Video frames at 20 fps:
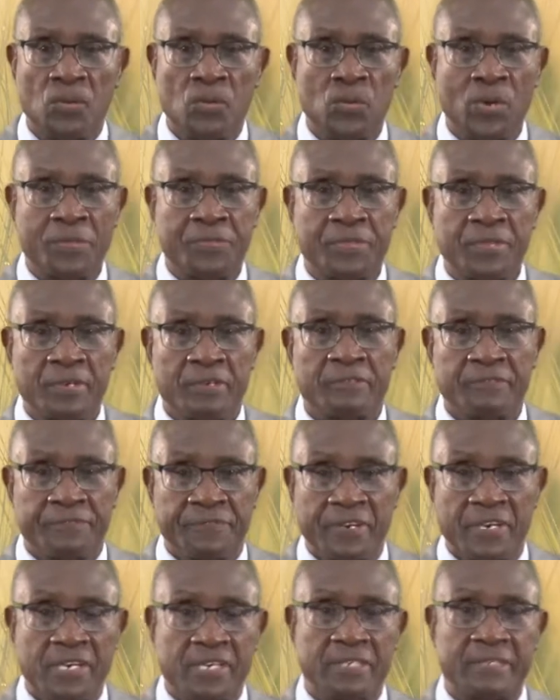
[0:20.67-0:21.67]
with
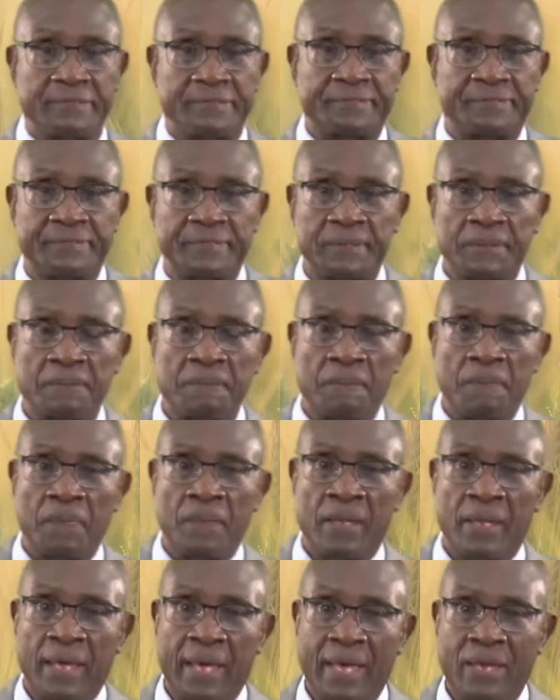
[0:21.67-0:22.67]
verve,
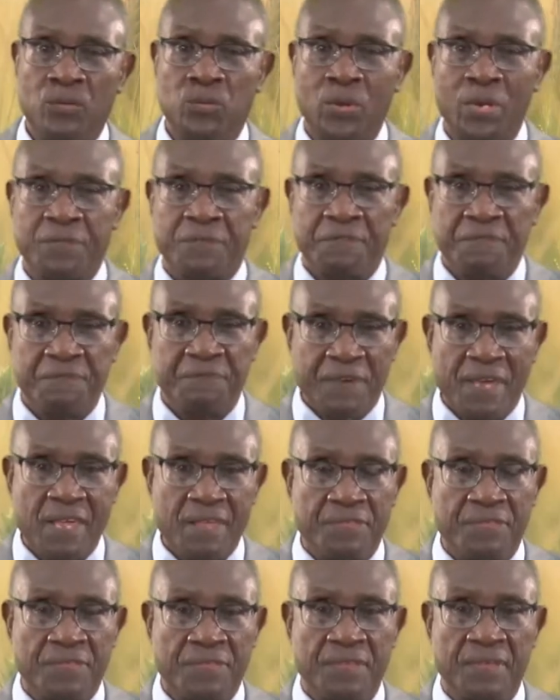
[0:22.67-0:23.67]
and with
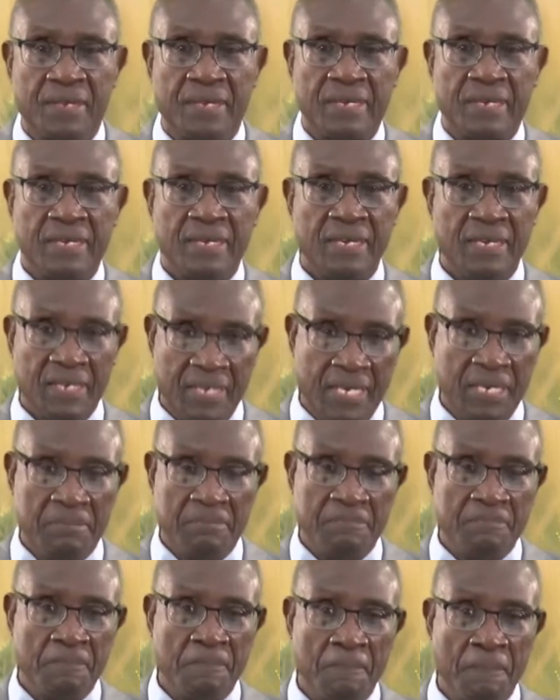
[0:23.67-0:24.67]
faith in
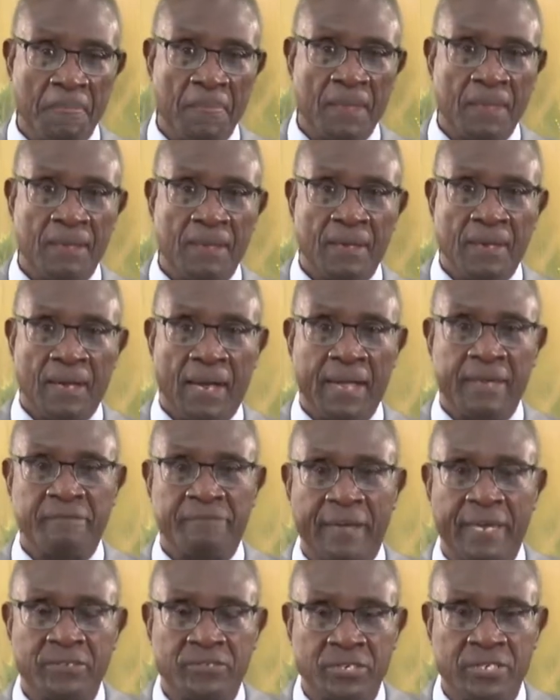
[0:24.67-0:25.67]
Him. I
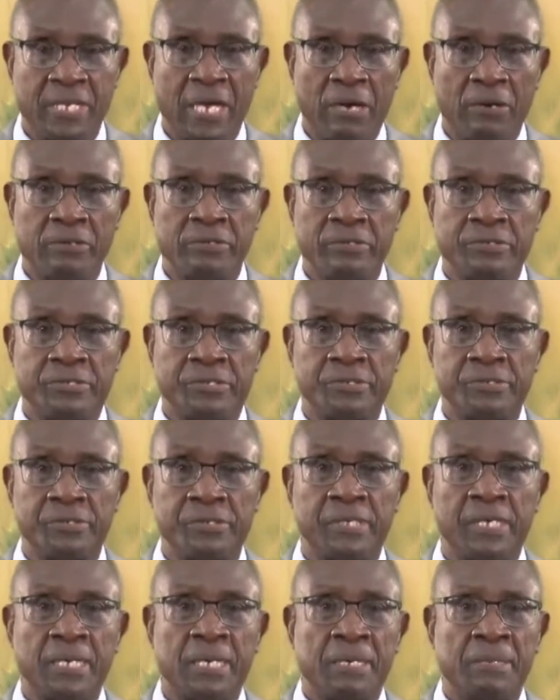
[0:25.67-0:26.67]
invite you now
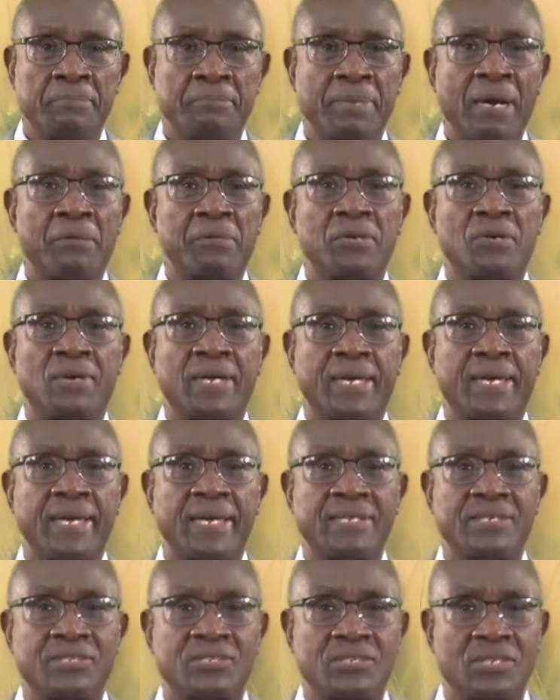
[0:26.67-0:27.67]
to bow your
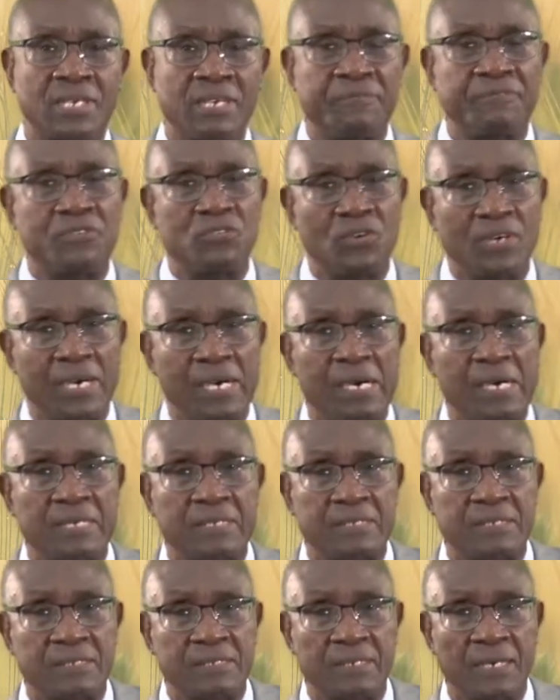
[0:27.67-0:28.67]
heads, lift your
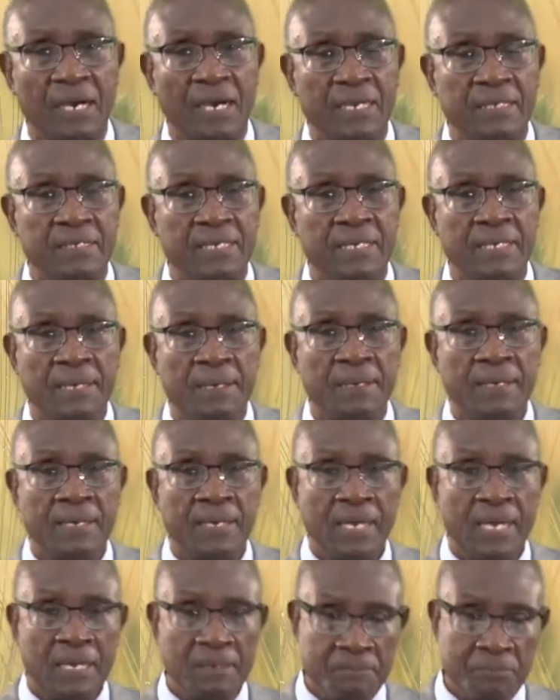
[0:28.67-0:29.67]
hearts to God
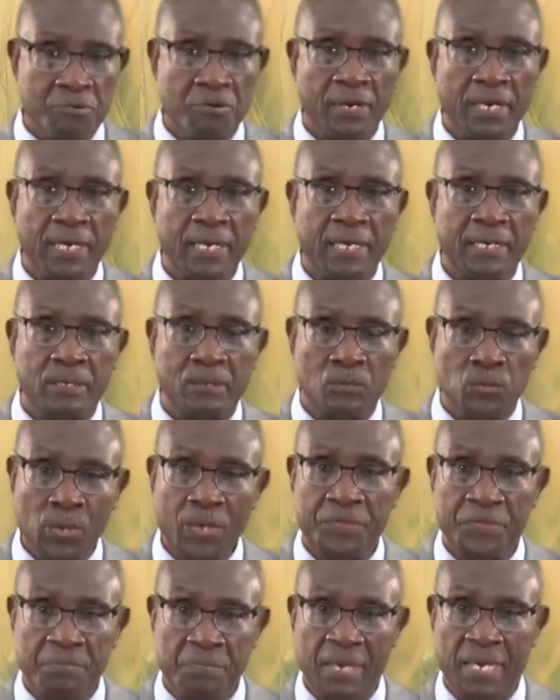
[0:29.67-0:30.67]
in prayer
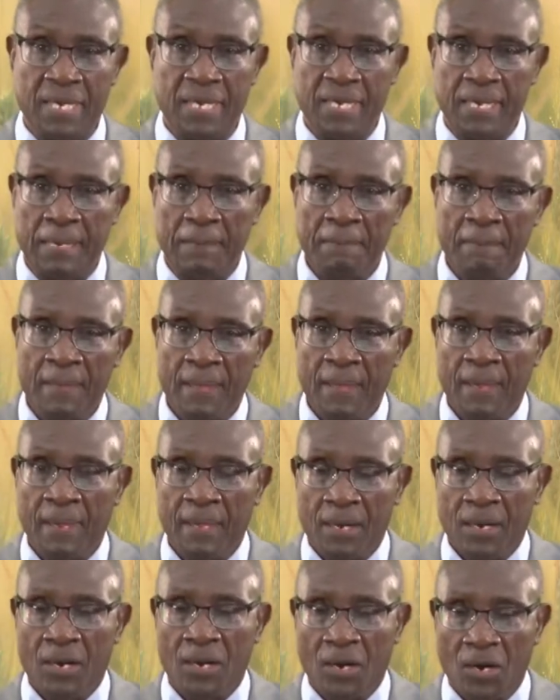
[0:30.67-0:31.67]
with me.
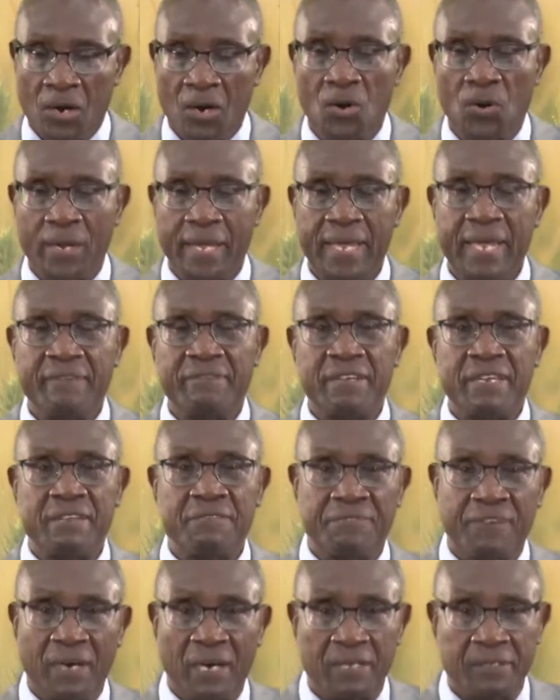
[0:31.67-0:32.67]
Oh,
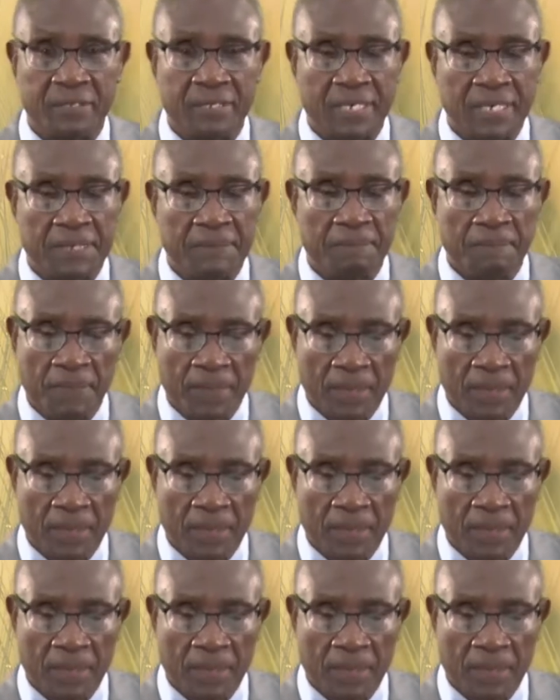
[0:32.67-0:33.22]
Heavenly Father,